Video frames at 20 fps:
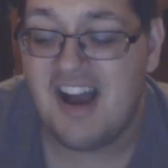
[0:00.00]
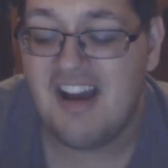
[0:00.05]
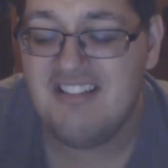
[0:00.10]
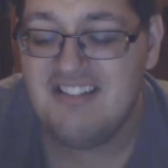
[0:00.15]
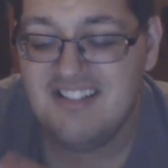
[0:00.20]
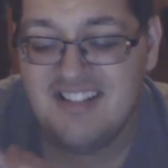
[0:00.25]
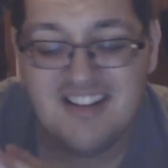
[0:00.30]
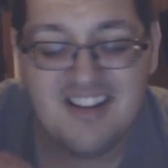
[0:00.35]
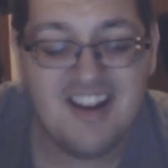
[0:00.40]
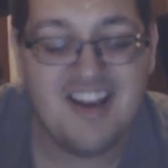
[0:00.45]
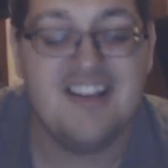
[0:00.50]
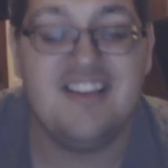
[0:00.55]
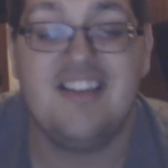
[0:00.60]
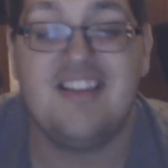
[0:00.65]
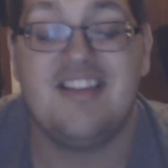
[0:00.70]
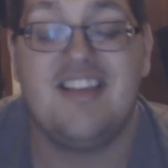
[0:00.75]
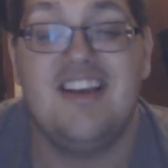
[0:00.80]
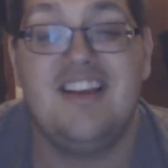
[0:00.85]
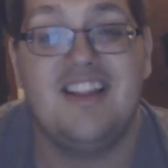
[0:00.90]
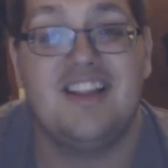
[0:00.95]
I'd like
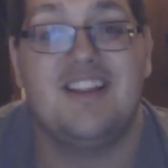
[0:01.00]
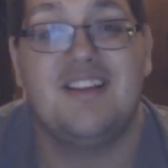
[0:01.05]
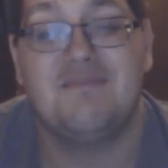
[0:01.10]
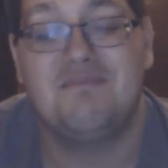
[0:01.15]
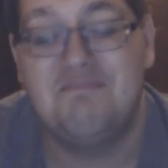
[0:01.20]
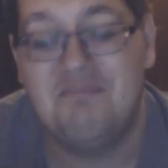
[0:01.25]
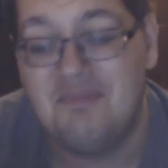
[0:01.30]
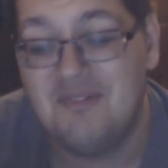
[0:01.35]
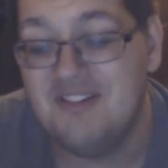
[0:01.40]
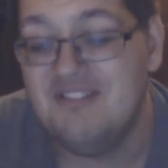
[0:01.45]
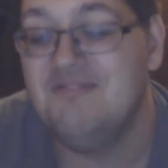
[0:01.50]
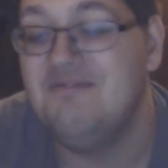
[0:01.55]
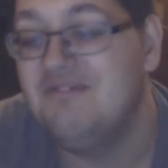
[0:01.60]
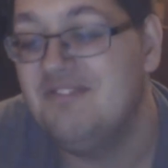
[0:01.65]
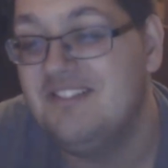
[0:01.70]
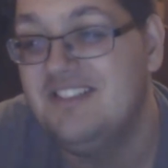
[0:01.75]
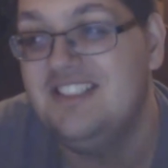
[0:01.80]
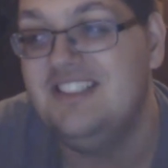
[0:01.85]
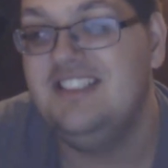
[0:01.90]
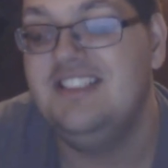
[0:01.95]
to say that they're
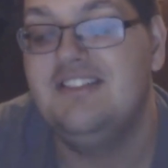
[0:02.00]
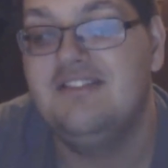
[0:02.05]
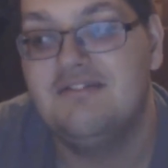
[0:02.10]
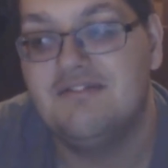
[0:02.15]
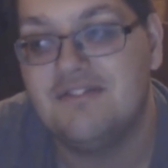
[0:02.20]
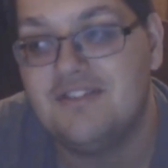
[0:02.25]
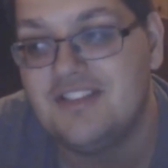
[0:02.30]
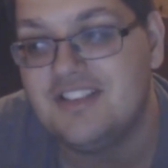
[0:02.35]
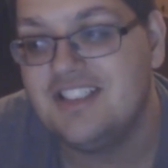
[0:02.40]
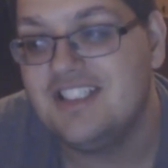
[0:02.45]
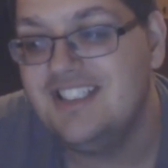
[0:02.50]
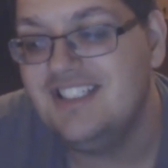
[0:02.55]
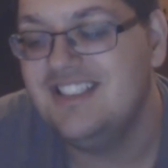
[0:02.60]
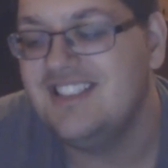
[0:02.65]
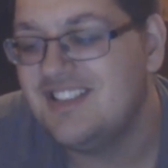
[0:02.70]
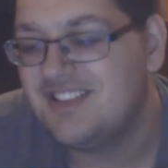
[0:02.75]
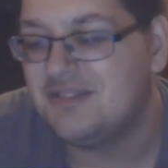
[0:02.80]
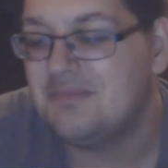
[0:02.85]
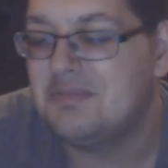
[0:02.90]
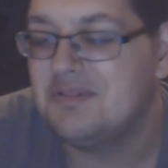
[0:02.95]
both on equal
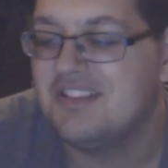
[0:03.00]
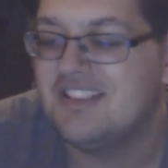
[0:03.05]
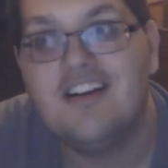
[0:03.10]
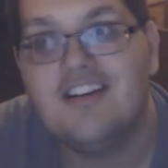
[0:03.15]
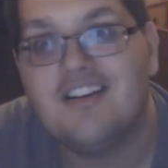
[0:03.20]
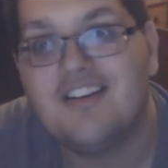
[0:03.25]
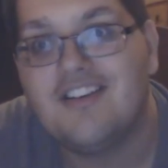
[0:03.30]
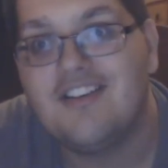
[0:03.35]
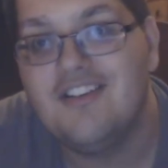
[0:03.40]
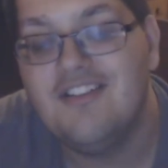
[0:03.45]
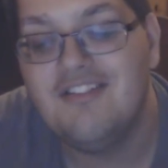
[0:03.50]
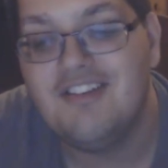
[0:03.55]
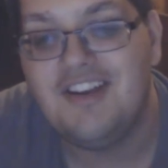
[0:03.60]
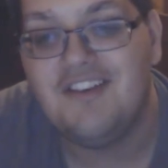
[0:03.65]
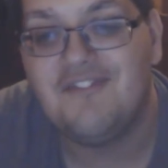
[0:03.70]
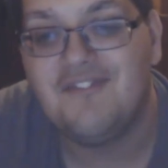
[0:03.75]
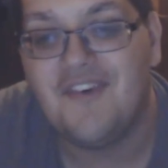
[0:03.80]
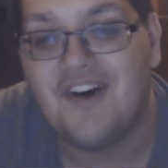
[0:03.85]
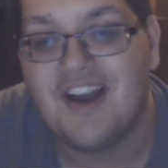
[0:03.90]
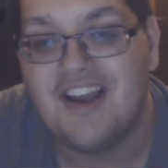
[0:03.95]
standards.
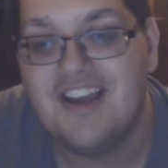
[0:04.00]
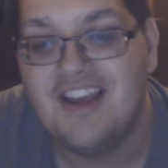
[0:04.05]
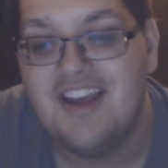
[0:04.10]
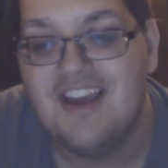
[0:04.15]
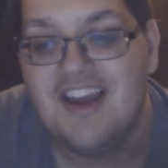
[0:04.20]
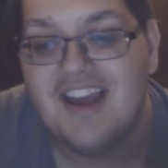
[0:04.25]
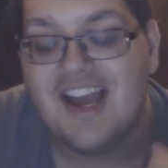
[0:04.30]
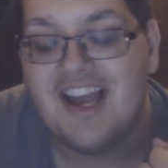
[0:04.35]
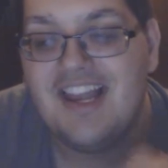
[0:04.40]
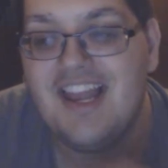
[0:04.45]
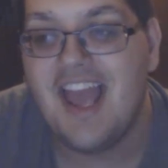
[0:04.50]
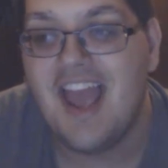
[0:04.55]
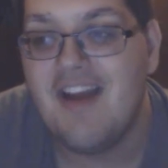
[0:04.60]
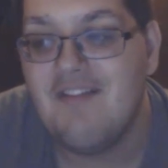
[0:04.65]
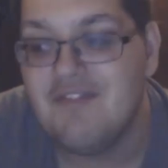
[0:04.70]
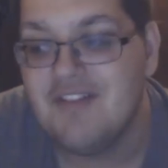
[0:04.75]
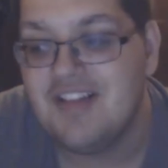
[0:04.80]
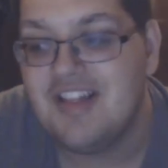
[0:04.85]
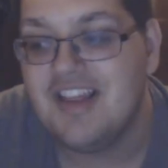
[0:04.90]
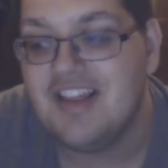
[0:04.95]
Takasugi fight and
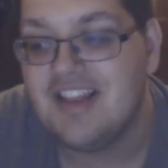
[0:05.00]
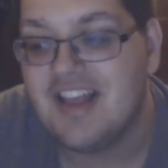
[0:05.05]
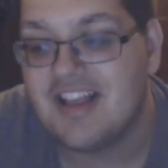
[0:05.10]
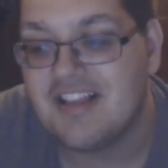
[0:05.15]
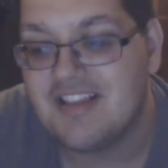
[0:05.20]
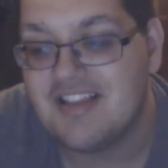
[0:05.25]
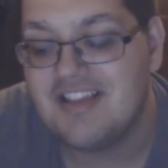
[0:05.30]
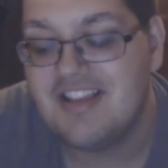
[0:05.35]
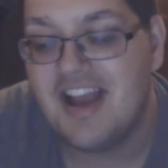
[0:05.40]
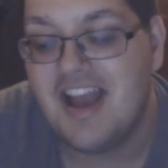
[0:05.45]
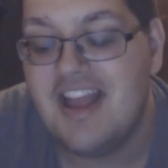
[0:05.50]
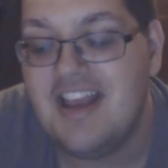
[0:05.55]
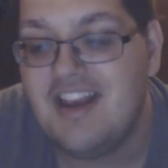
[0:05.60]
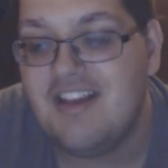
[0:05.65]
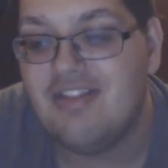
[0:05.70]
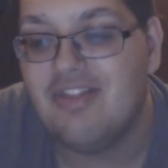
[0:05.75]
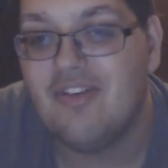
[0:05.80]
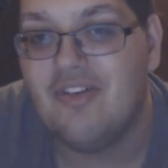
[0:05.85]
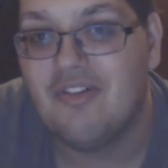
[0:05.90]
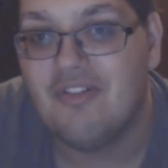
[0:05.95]
everything that's
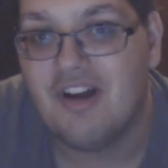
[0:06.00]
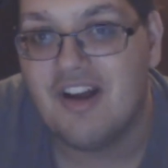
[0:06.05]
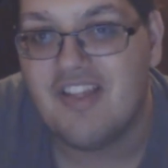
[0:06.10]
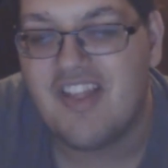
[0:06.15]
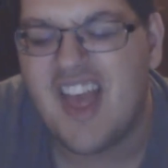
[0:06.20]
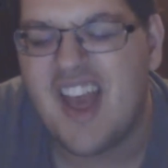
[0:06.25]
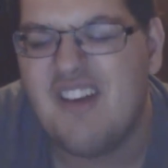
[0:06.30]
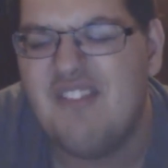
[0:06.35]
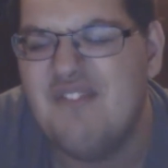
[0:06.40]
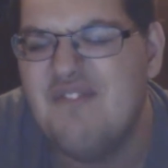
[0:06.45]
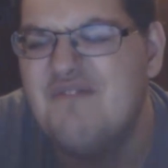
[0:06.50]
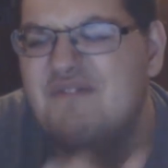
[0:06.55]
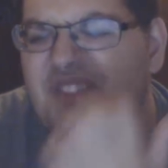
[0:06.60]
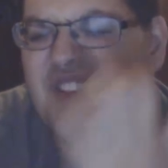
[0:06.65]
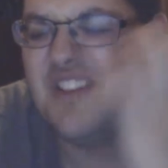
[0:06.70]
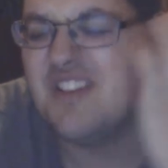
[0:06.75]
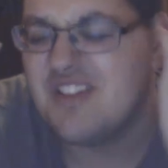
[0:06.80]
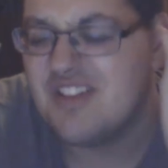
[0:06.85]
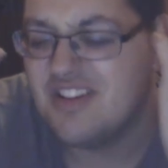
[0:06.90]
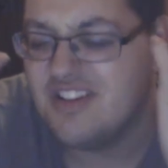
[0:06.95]
standing for right there
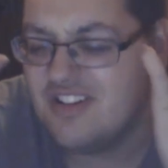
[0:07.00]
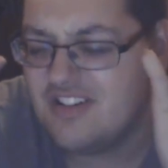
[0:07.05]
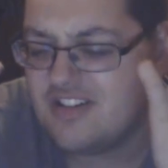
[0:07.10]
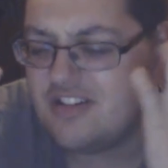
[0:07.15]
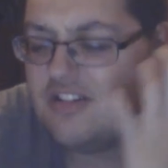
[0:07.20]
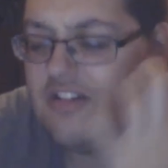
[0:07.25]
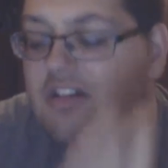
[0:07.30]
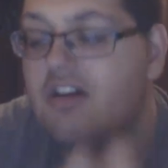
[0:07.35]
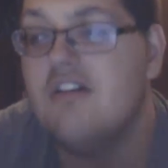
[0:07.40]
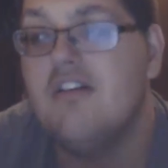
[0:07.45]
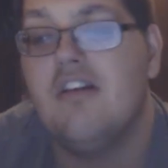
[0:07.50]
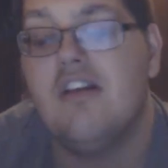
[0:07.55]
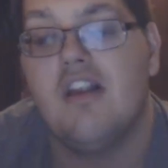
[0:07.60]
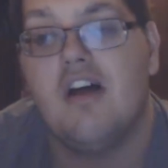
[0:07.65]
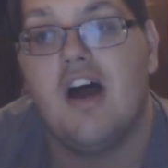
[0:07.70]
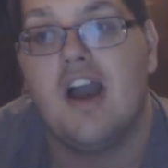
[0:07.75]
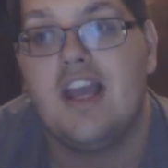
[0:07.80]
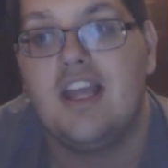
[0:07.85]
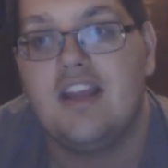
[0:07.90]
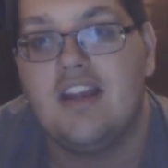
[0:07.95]
was
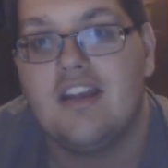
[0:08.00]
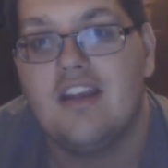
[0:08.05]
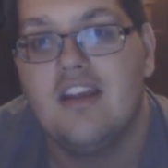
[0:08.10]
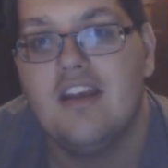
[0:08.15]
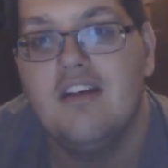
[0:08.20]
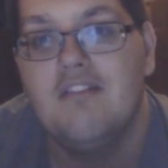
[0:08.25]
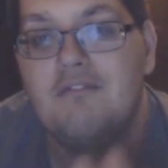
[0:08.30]
godlike.